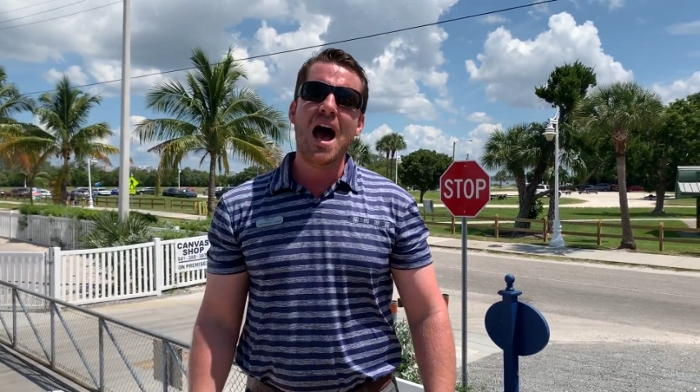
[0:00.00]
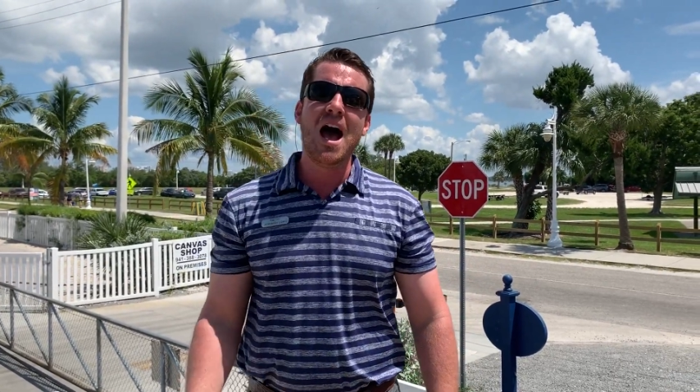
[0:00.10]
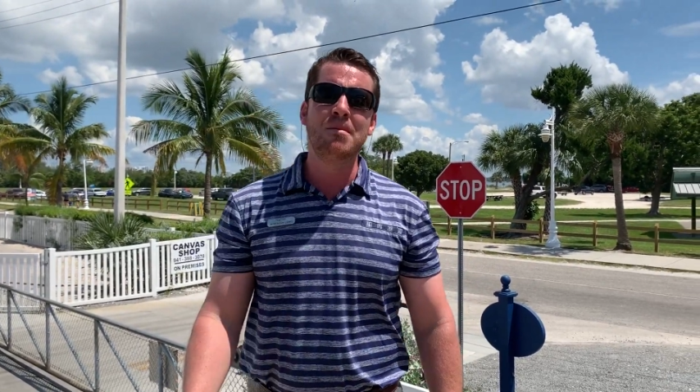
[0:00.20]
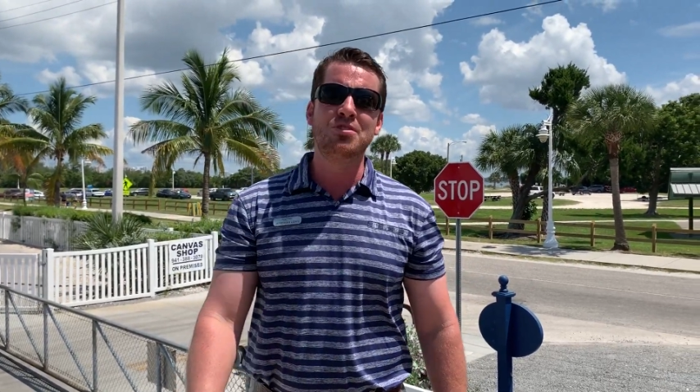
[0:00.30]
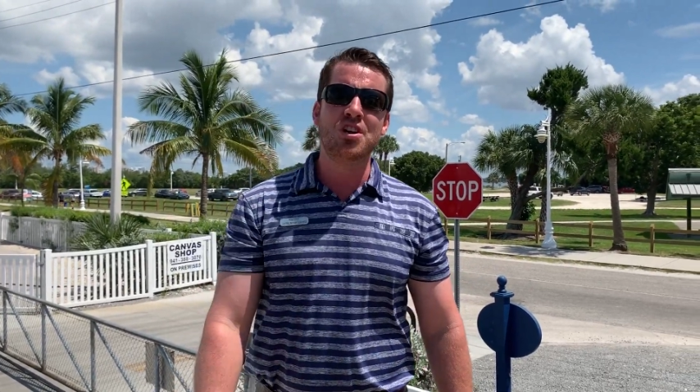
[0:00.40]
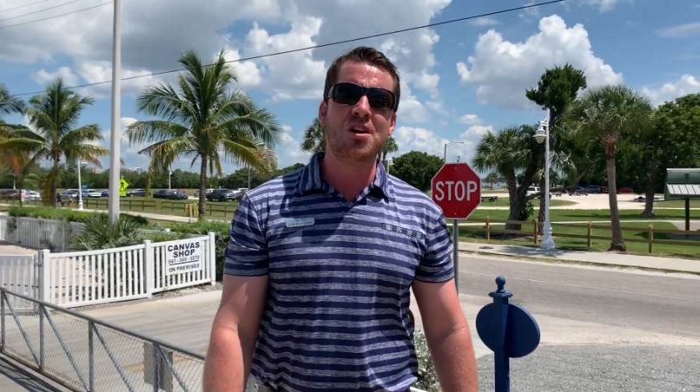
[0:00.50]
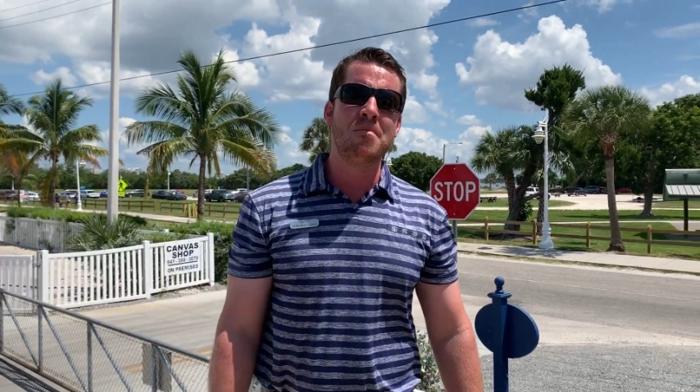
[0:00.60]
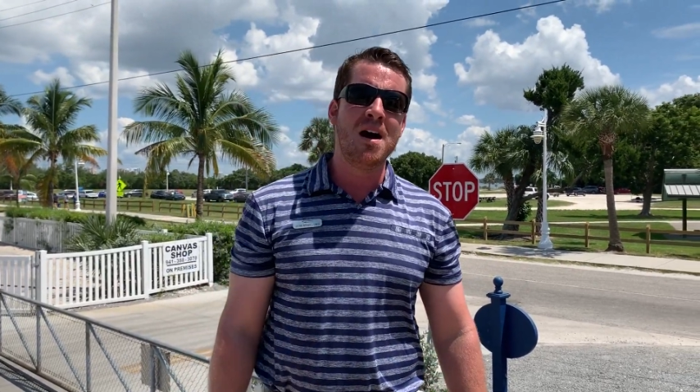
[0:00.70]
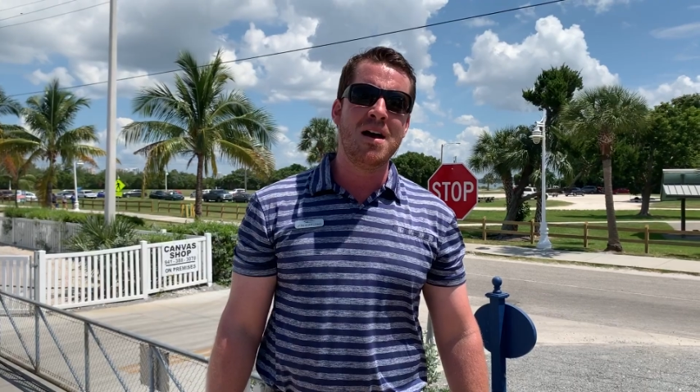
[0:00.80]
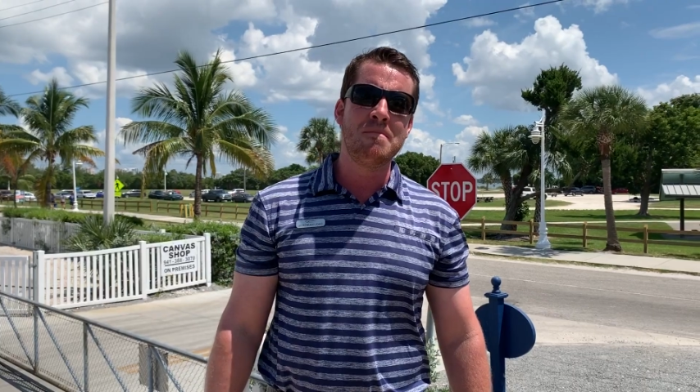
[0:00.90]
I'm
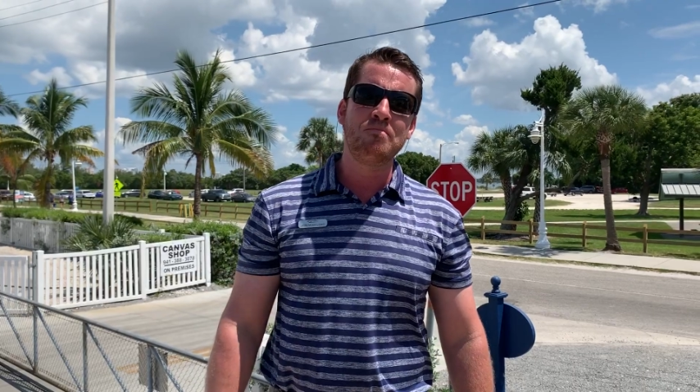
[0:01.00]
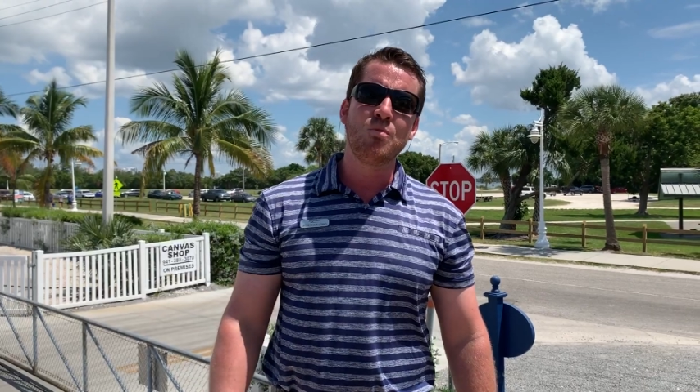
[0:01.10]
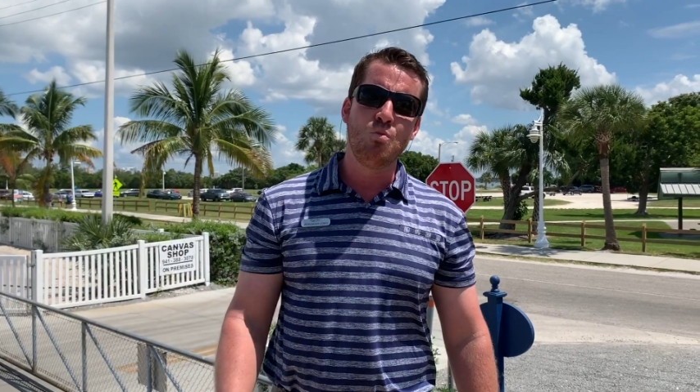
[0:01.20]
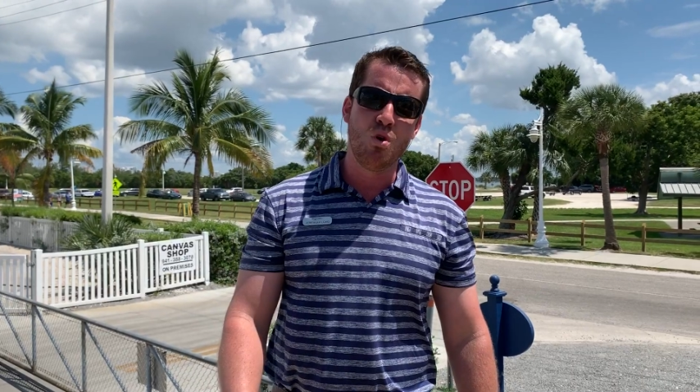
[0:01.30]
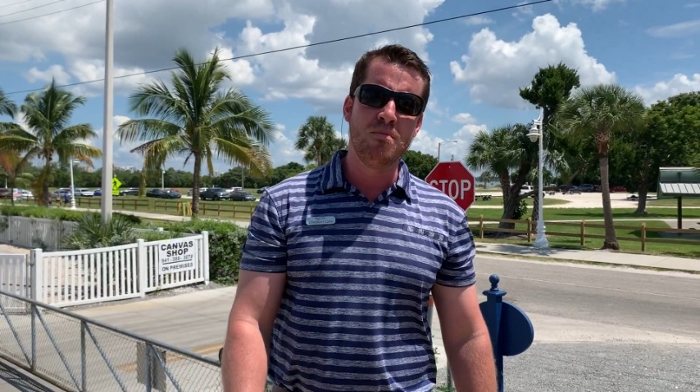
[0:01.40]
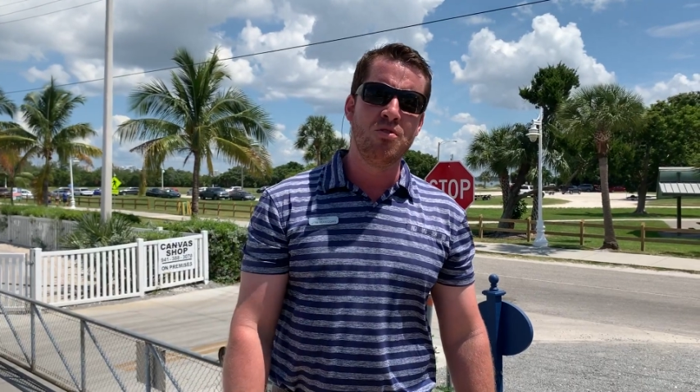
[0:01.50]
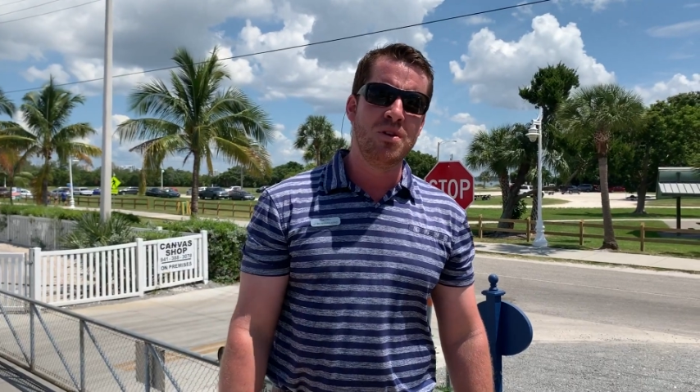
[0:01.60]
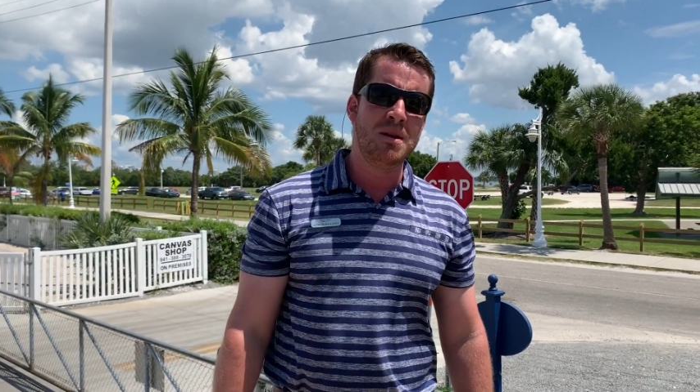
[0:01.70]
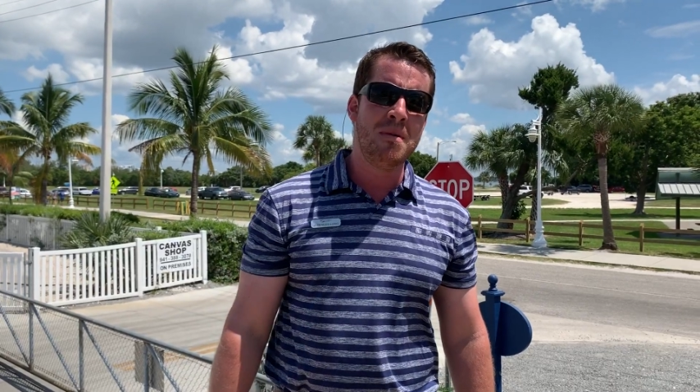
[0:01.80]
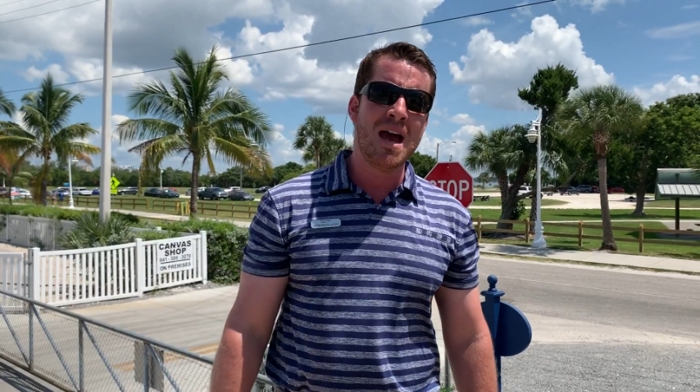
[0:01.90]
Jeremiah, we're
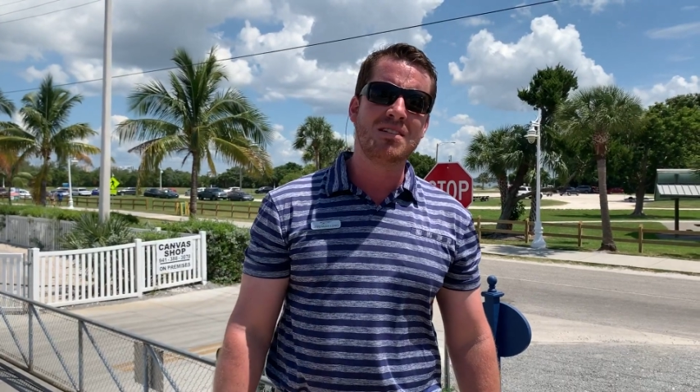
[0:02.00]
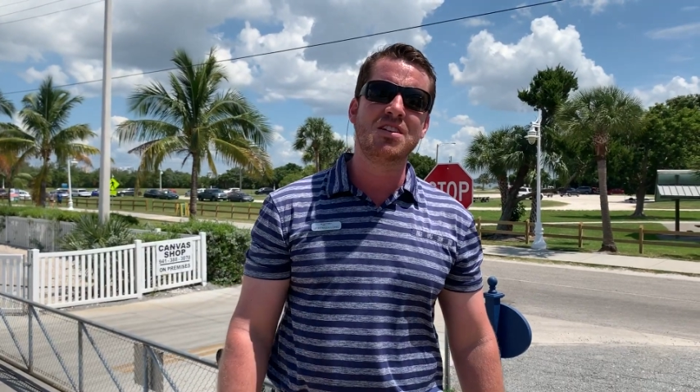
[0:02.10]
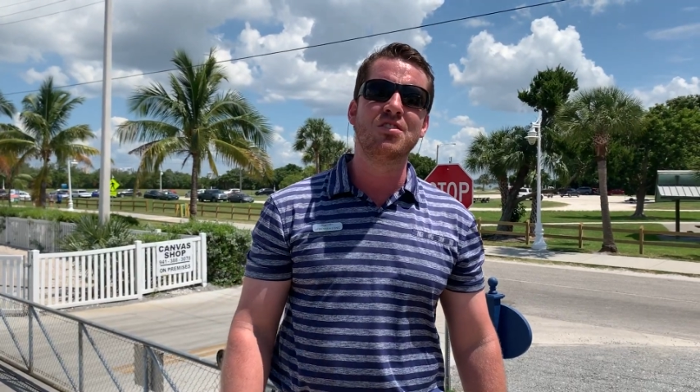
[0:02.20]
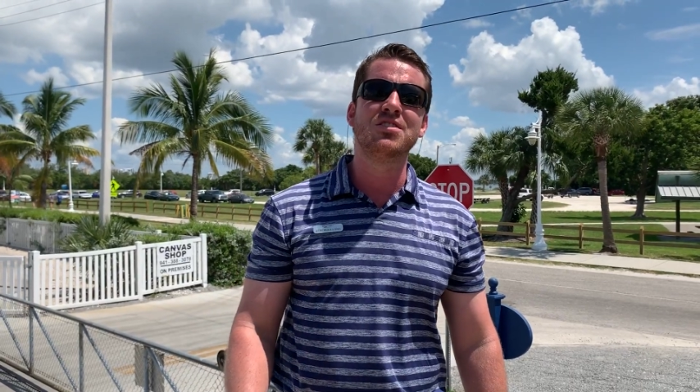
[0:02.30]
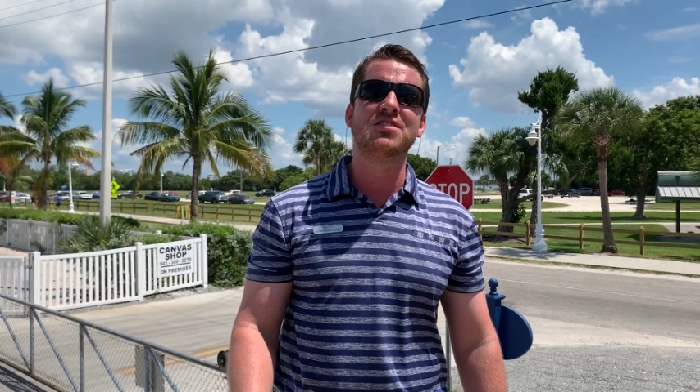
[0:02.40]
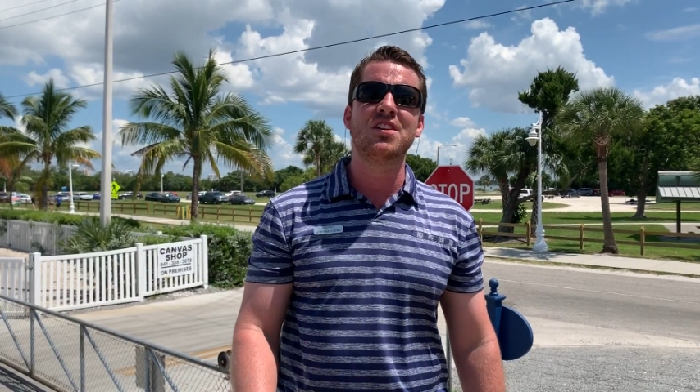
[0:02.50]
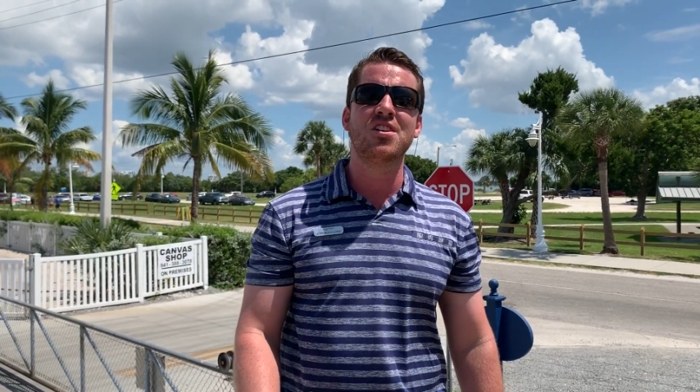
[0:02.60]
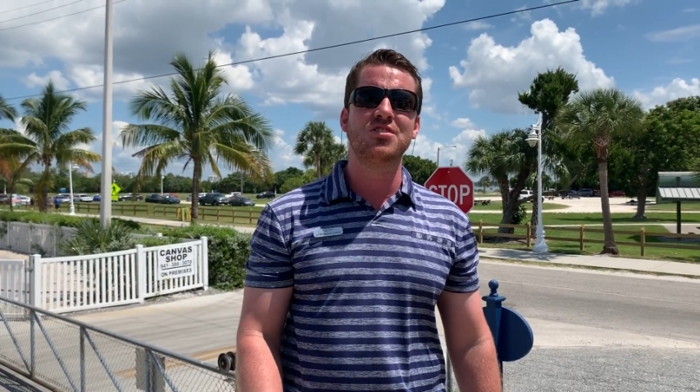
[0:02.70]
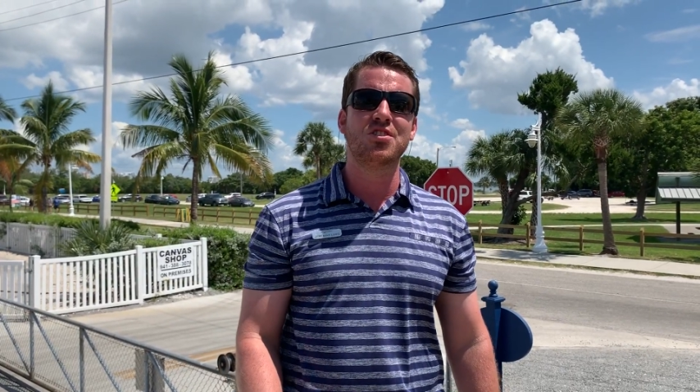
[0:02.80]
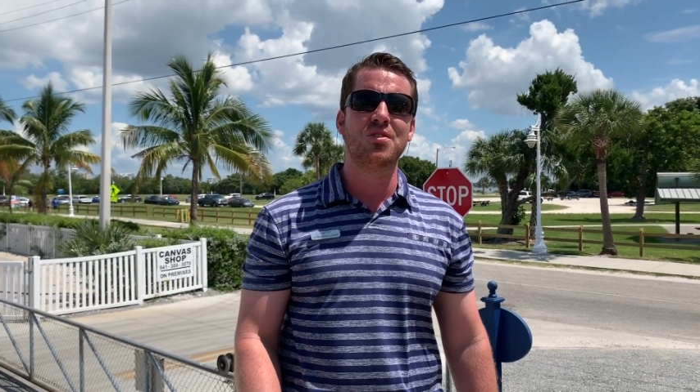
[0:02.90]
MarineMax here in
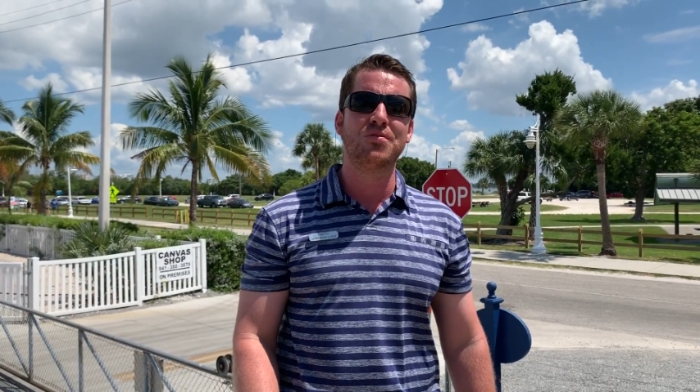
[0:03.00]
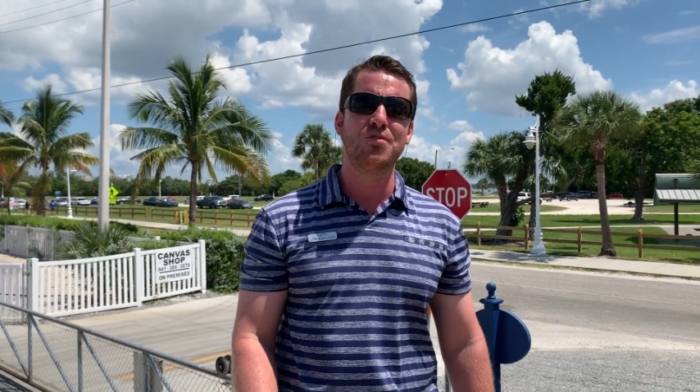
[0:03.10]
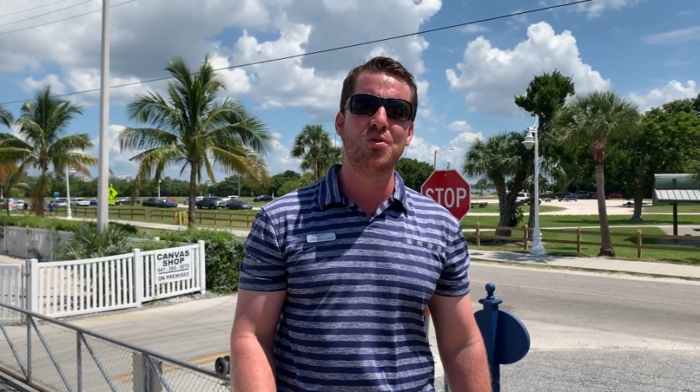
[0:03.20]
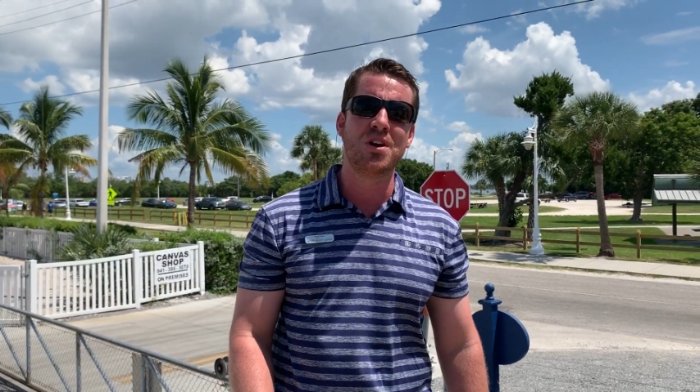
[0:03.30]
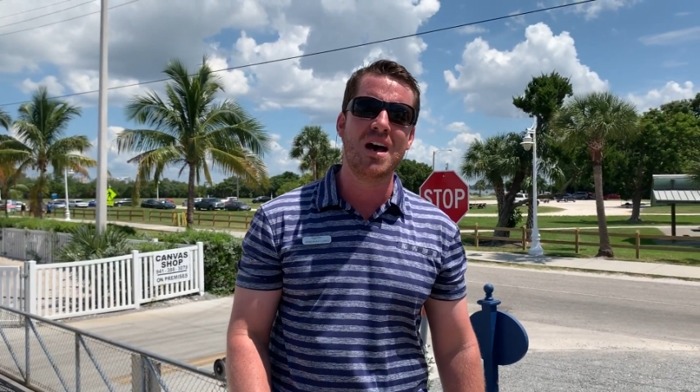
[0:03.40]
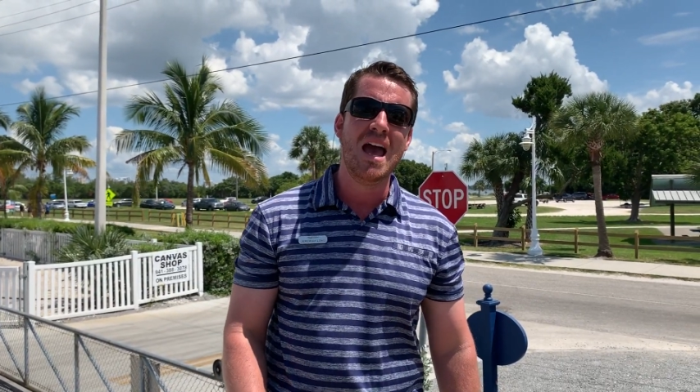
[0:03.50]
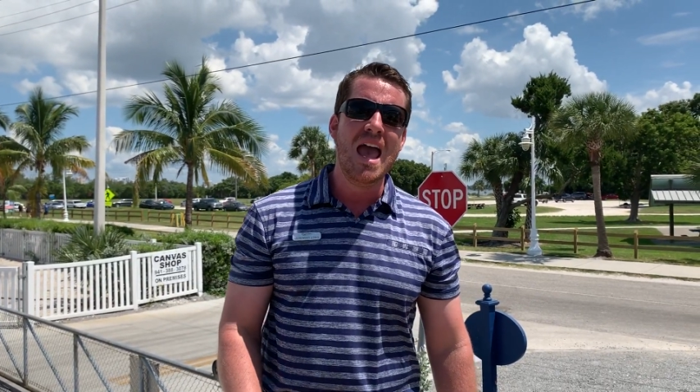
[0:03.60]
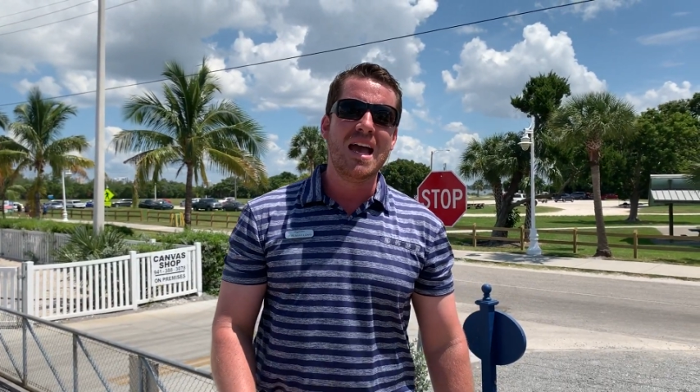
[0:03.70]
Sarasota, Florida,